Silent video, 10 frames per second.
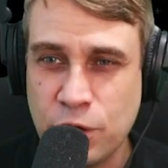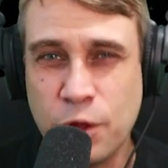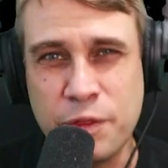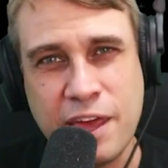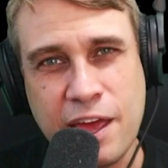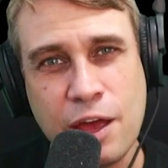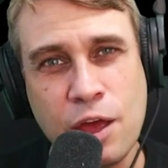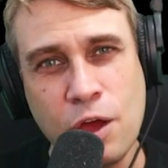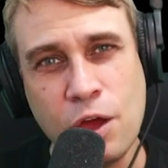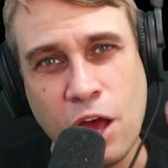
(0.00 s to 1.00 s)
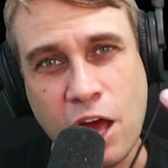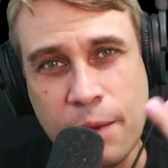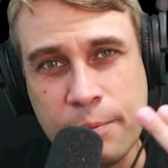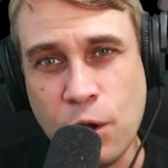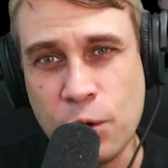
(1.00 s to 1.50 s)
on their
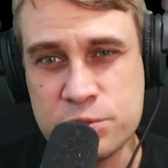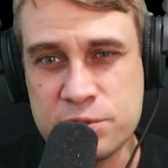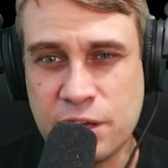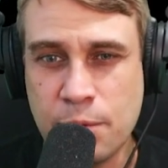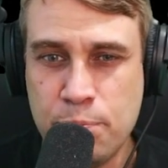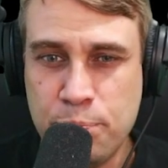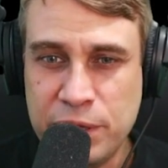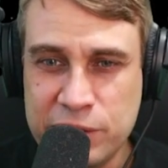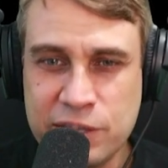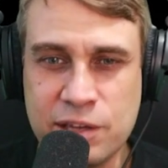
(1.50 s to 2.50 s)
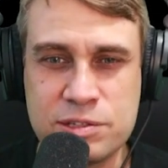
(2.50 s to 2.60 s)
hosting a builder.